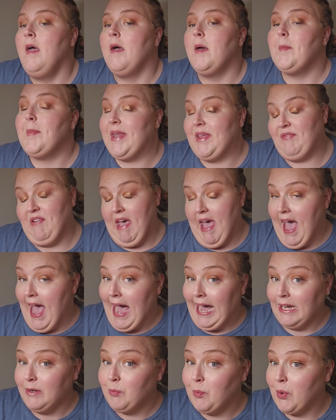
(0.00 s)
But if it
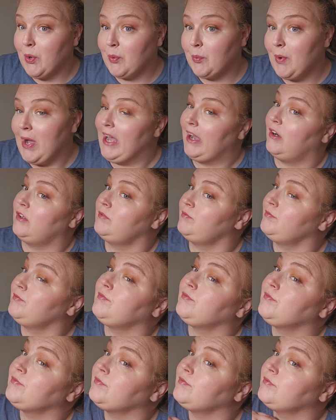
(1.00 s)
had worn well,
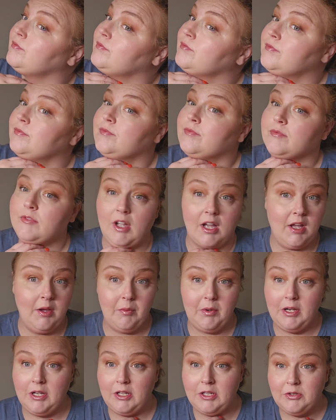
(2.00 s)
it
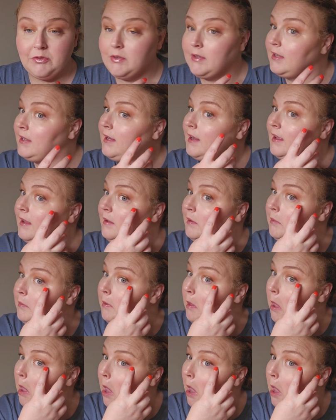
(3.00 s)
would have looked really nice.